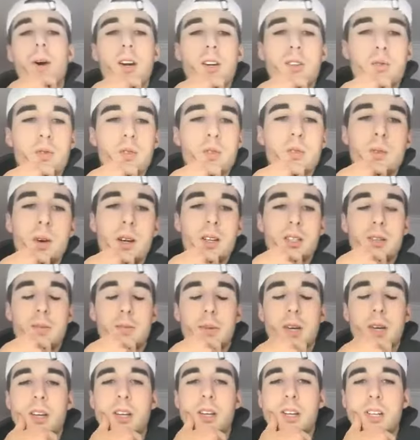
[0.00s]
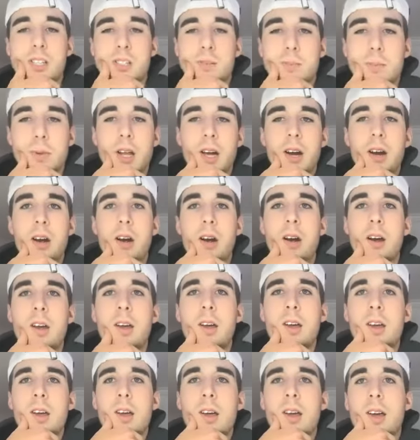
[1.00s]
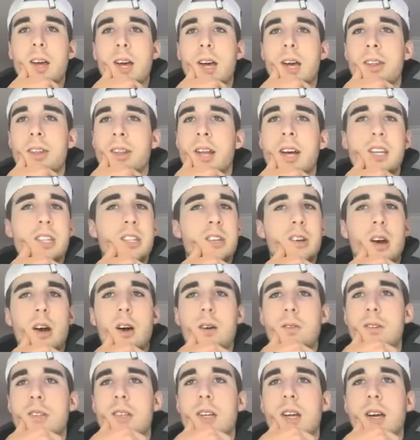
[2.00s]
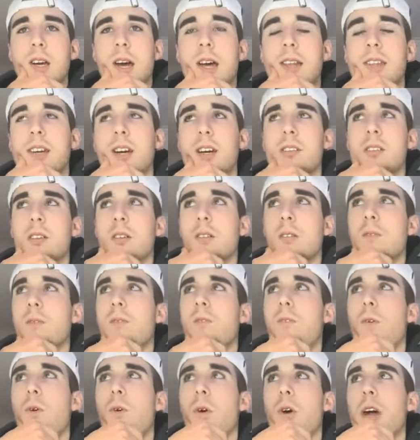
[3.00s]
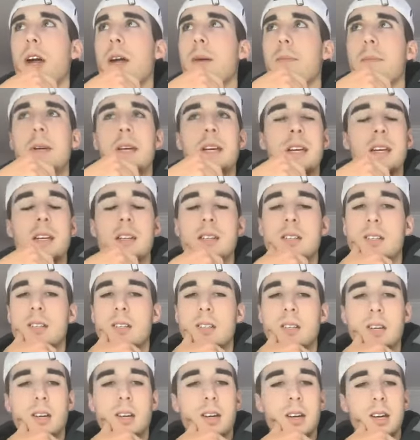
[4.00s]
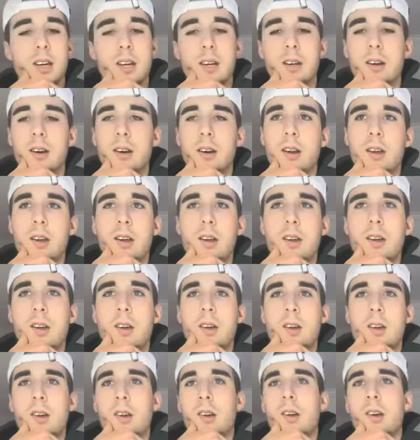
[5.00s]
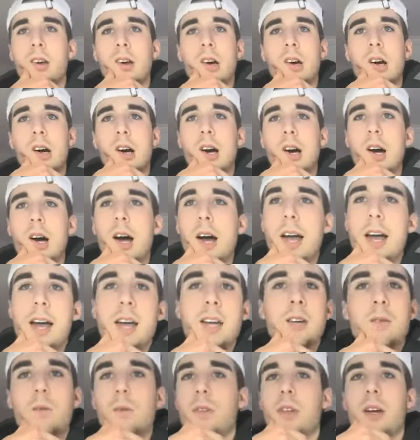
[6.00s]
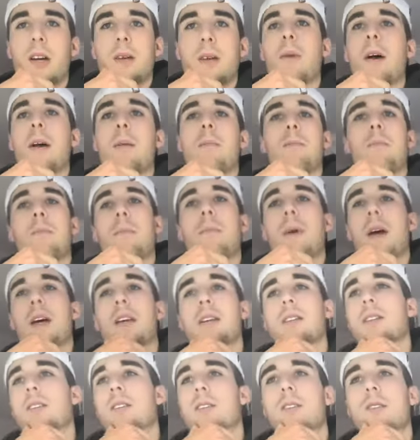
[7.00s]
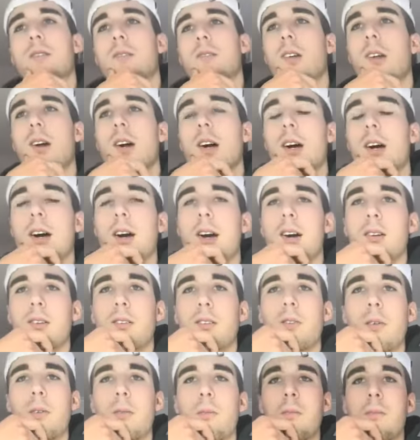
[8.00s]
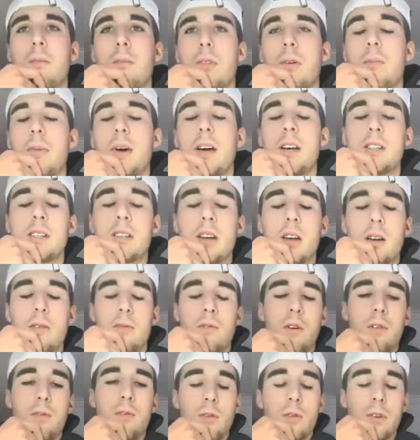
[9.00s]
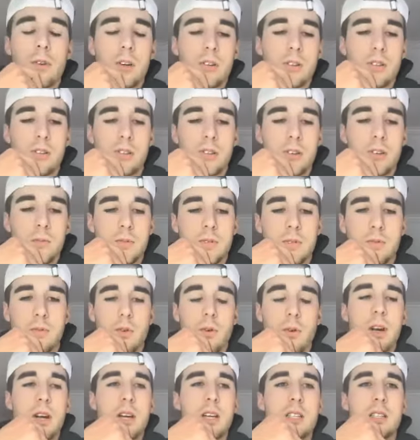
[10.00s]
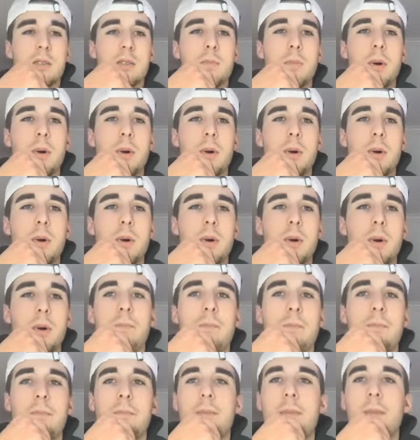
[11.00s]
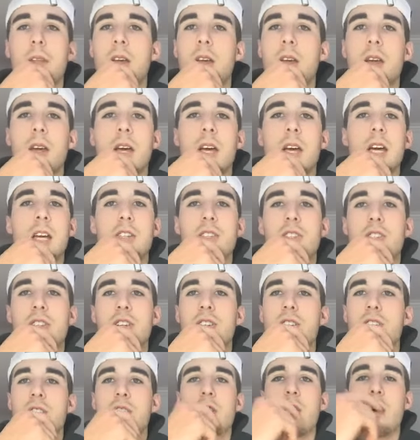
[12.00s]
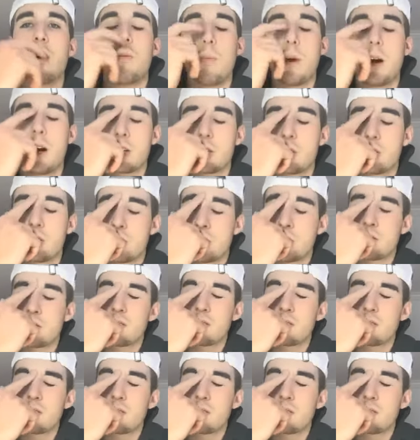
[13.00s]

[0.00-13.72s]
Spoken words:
responsibility as a player. And last year I think I took 4 APs, and I ended with like my best, the best out of all 4 years in terms of grades. But it's just so much